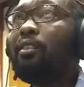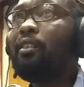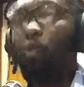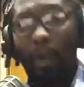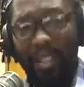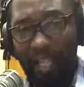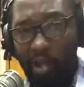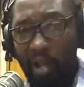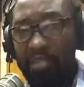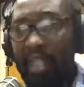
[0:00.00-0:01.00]
Quite a
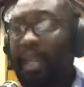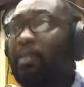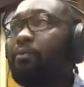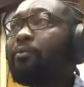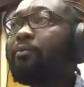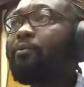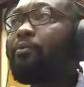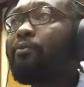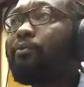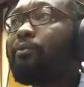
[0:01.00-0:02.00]
long time.
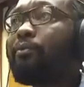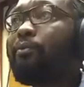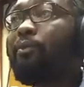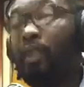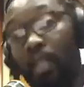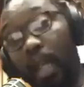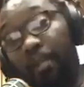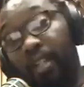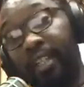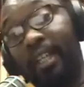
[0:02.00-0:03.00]
I'm
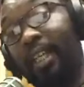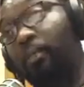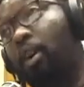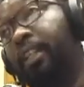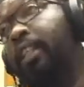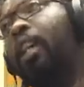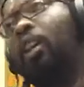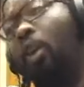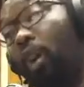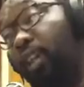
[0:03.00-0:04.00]
not hearing anybody
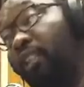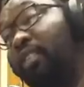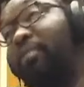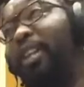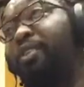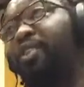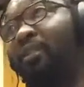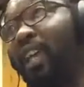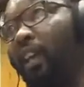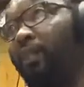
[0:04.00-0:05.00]
calling on the Ministry of
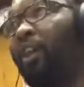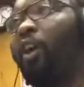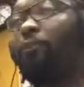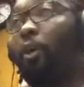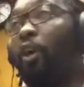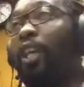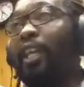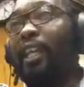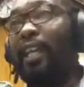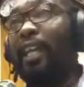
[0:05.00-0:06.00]
Health for
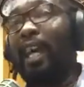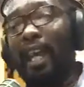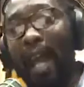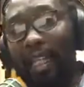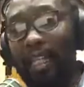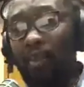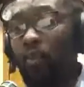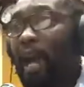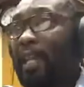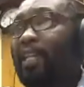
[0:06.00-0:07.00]
an
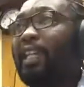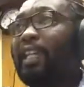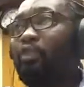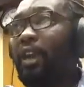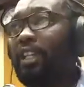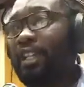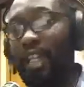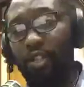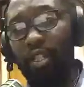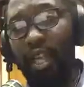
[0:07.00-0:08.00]
island-wide
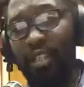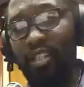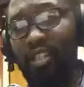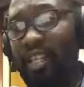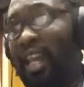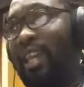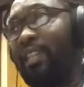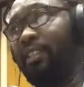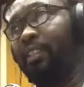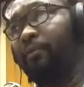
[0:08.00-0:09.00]
eradication exercise